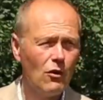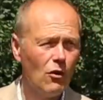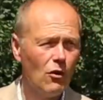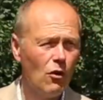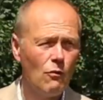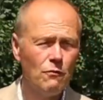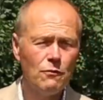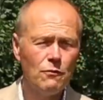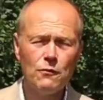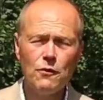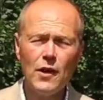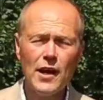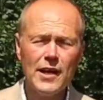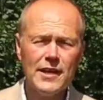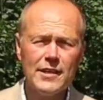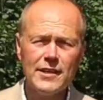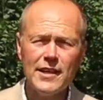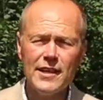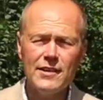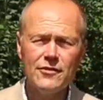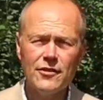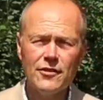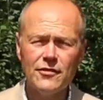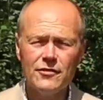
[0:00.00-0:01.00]
On
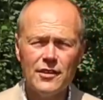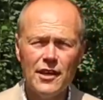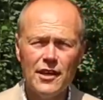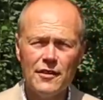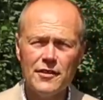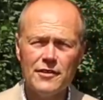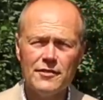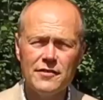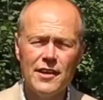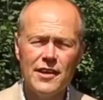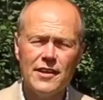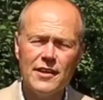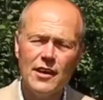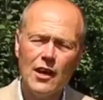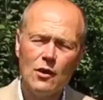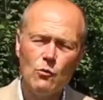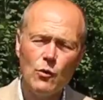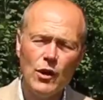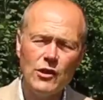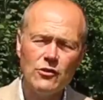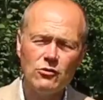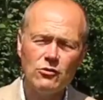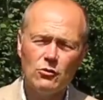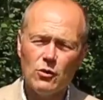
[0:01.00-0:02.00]
Friday, just the other day, I
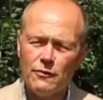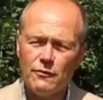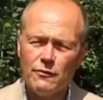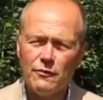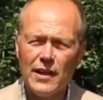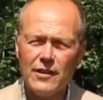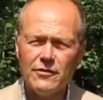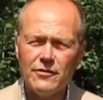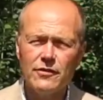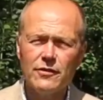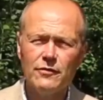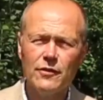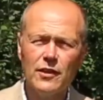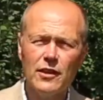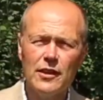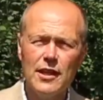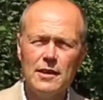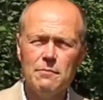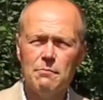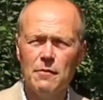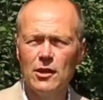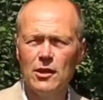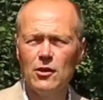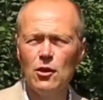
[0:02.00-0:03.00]
went to a festival
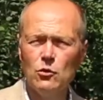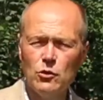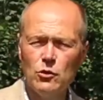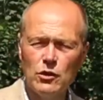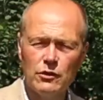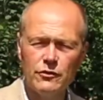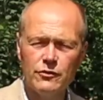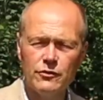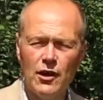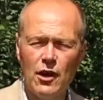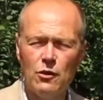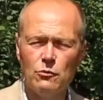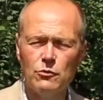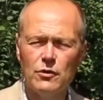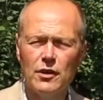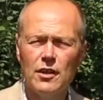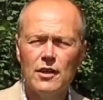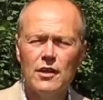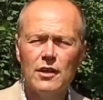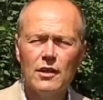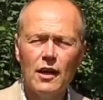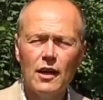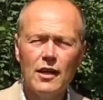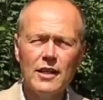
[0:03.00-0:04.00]
in my local town.
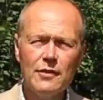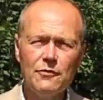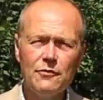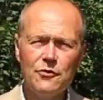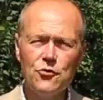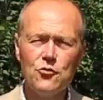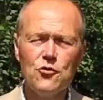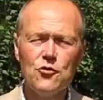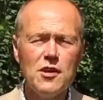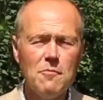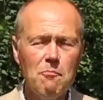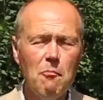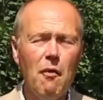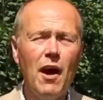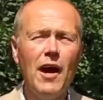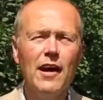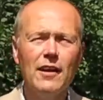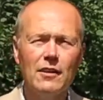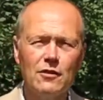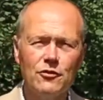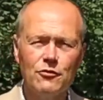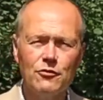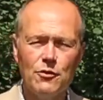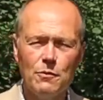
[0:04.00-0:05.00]
I live 3
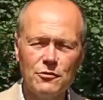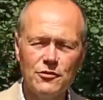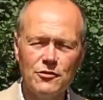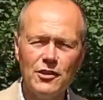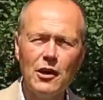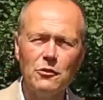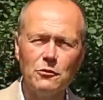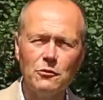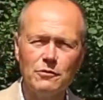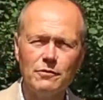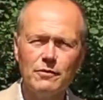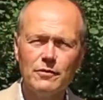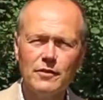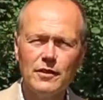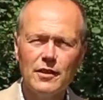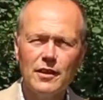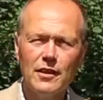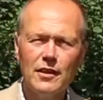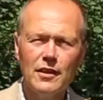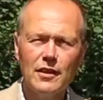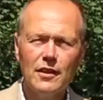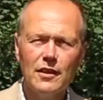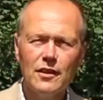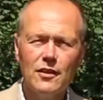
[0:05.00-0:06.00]
miles from town.
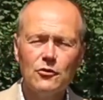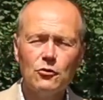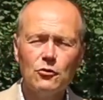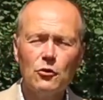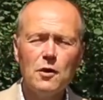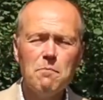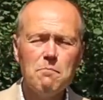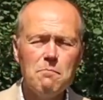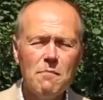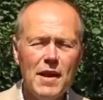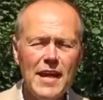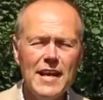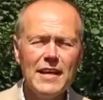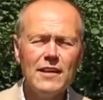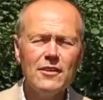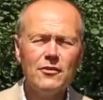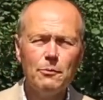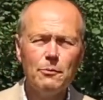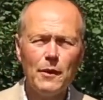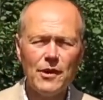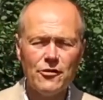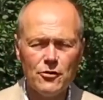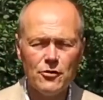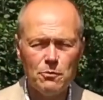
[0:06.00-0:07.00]
So I made a
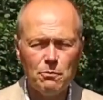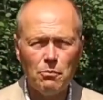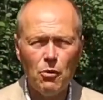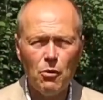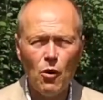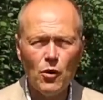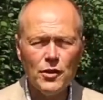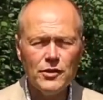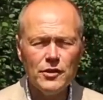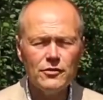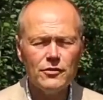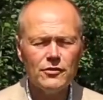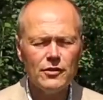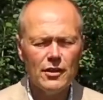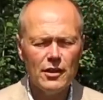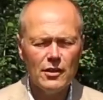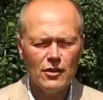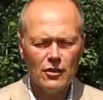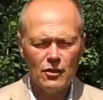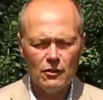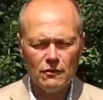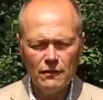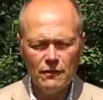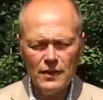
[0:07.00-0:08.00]
special point
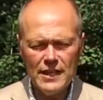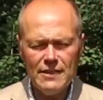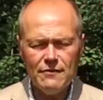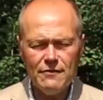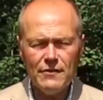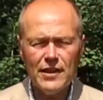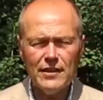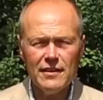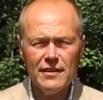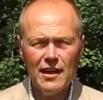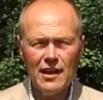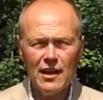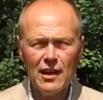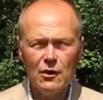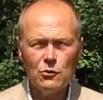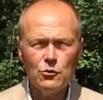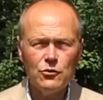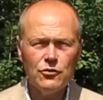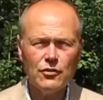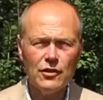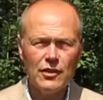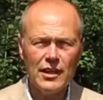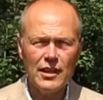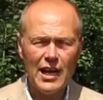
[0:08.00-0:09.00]
of leaving the
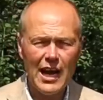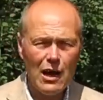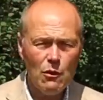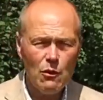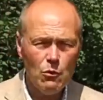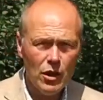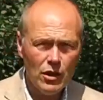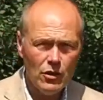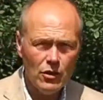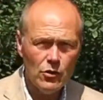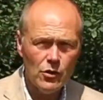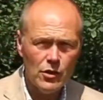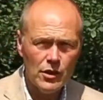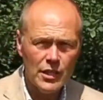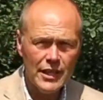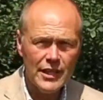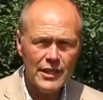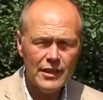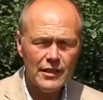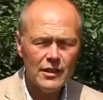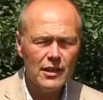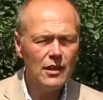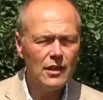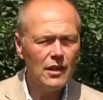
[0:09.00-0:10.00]
house an hour
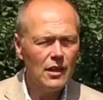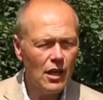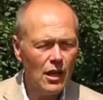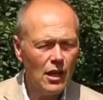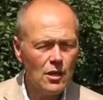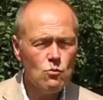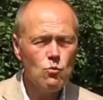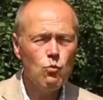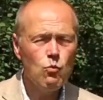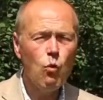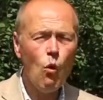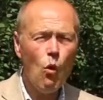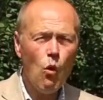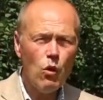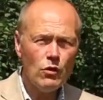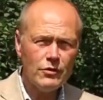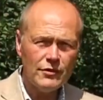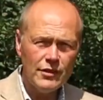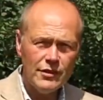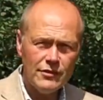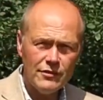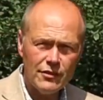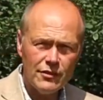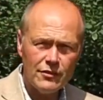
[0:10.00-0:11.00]
early. I
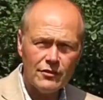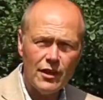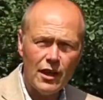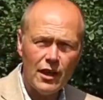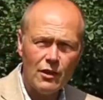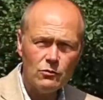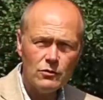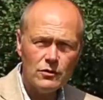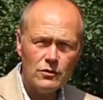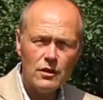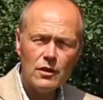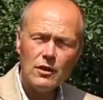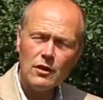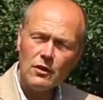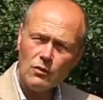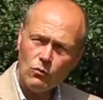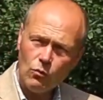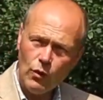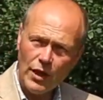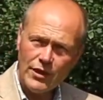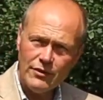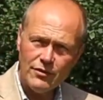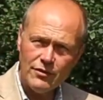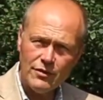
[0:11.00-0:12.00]
walked into town,
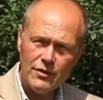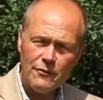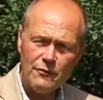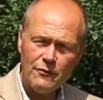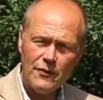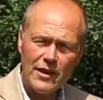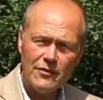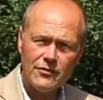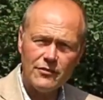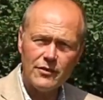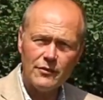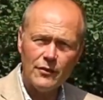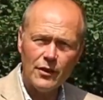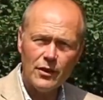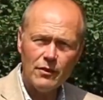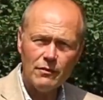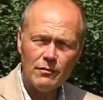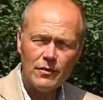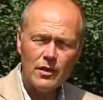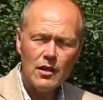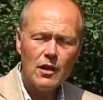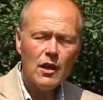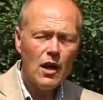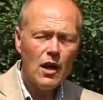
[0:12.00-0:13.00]
went to the festival,
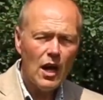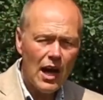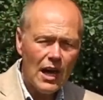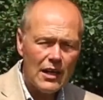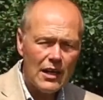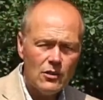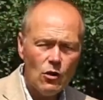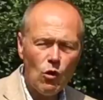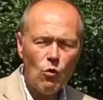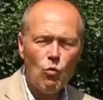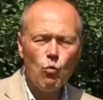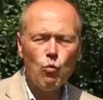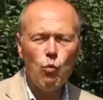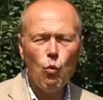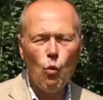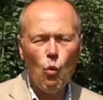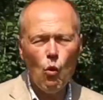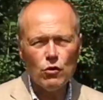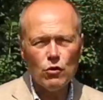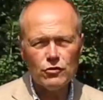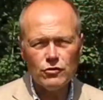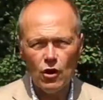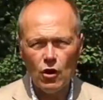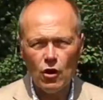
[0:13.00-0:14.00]
and
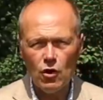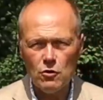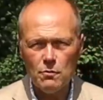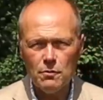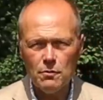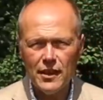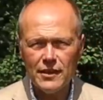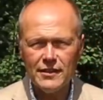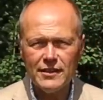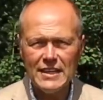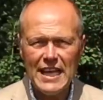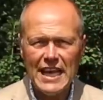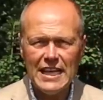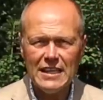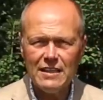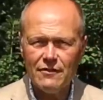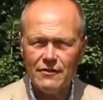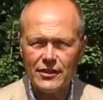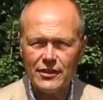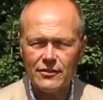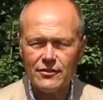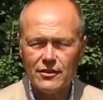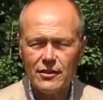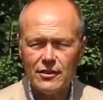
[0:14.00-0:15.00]
walked home at the end
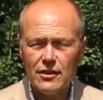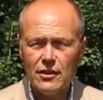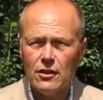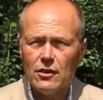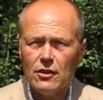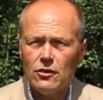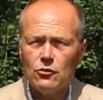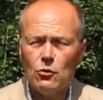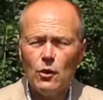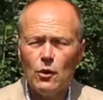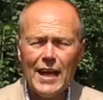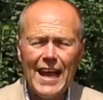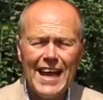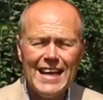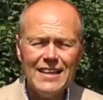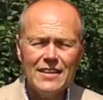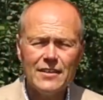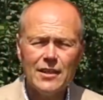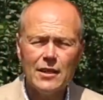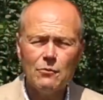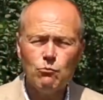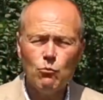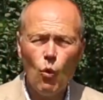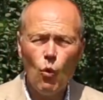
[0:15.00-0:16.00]
of it. So I
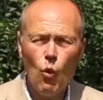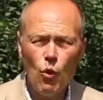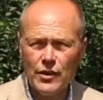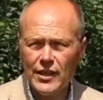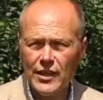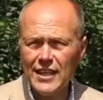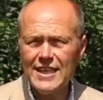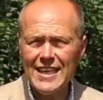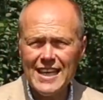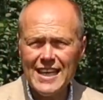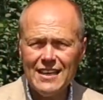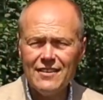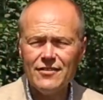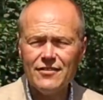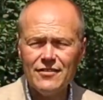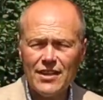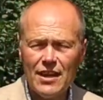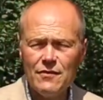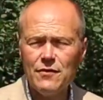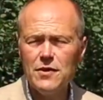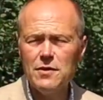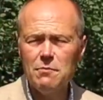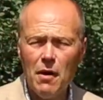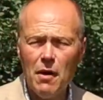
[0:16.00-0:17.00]
ended up walking nearly
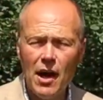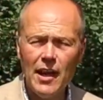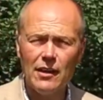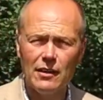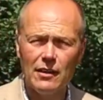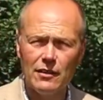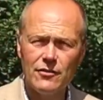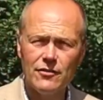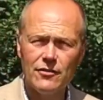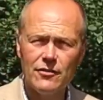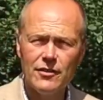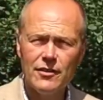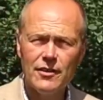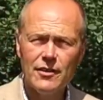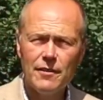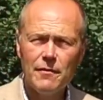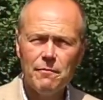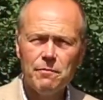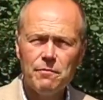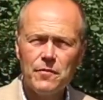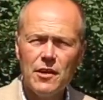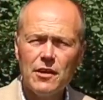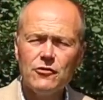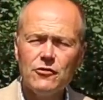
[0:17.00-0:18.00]
7 miles.
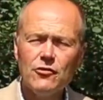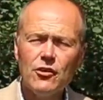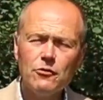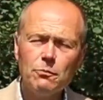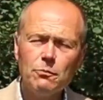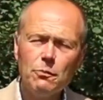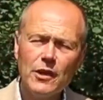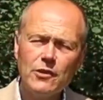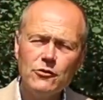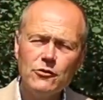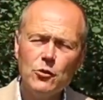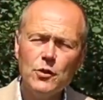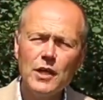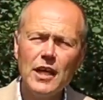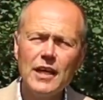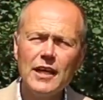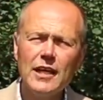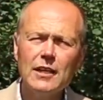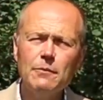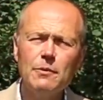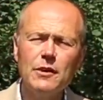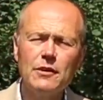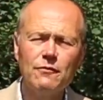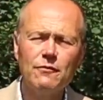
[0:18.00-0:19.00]
Just by doing a
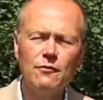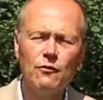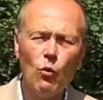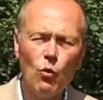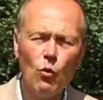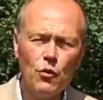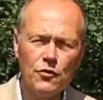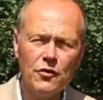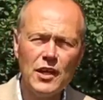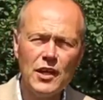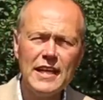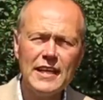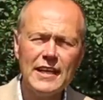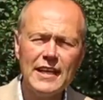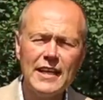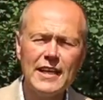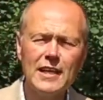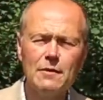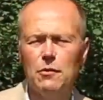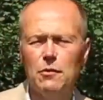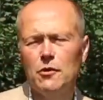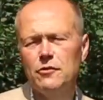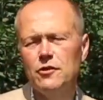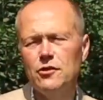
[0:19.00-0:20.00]
little bit of
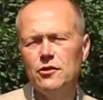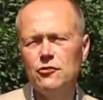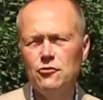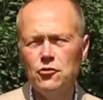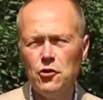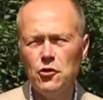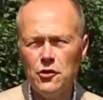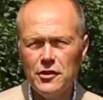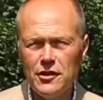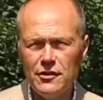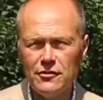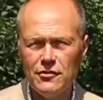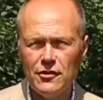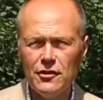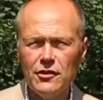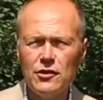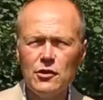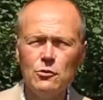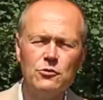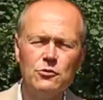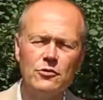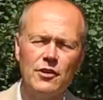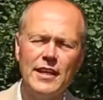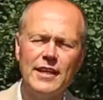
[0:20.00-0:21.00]
forethinking about the journeys that
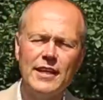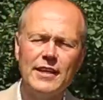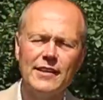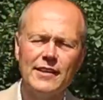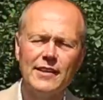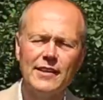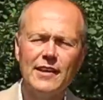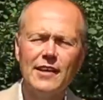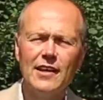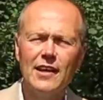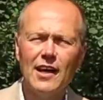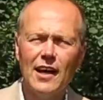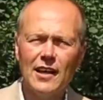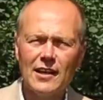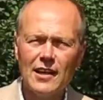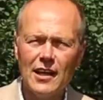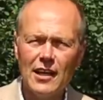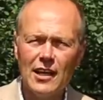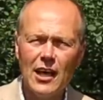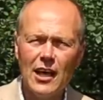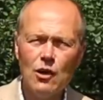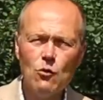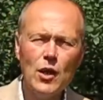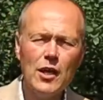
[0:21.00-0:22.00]
you take and
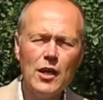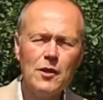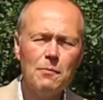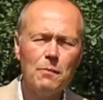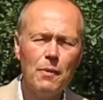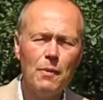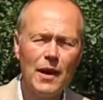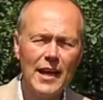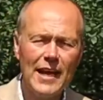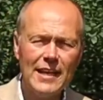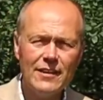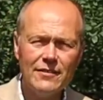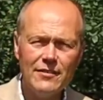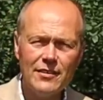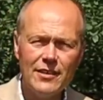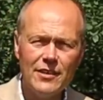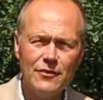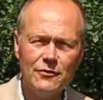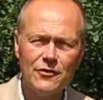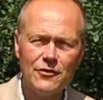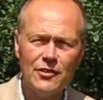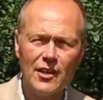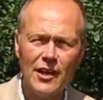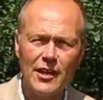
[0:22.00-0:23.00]
allowing plenty
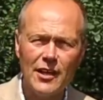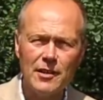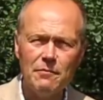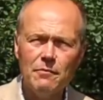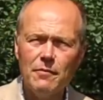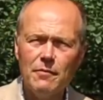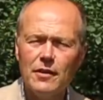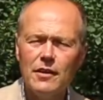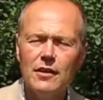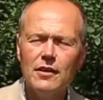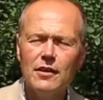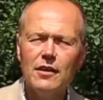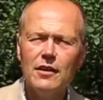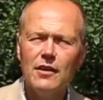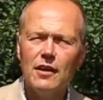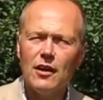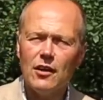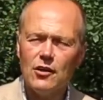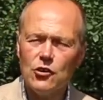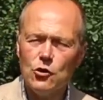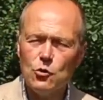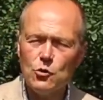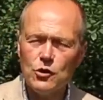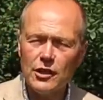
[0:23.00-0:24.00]
of time,
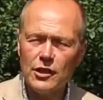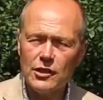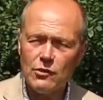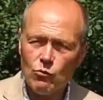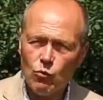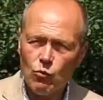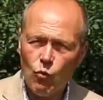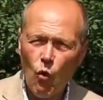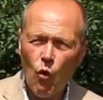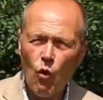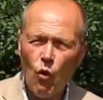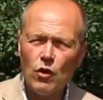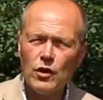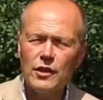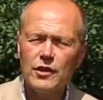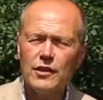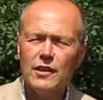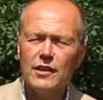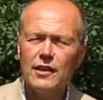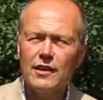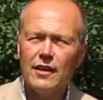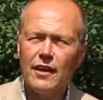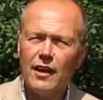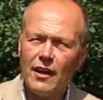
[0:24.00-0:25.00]
you can walk
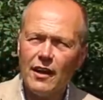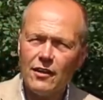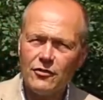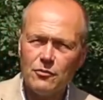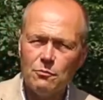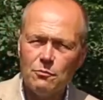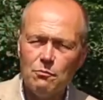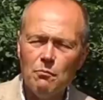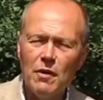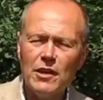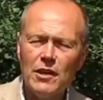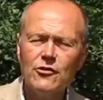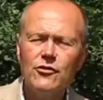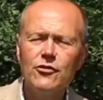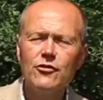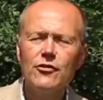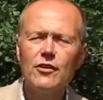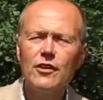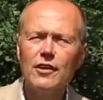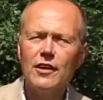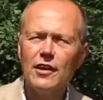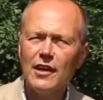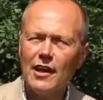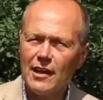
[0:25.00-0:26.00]
as
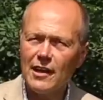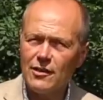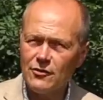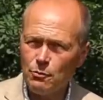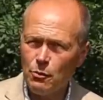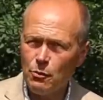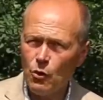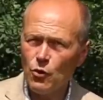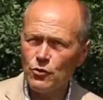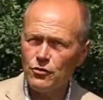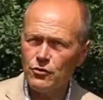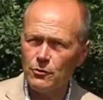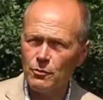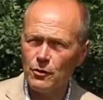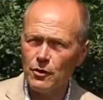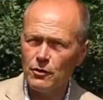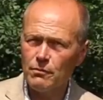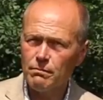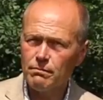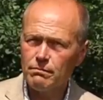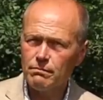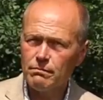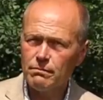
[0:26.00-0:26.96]
much as possible.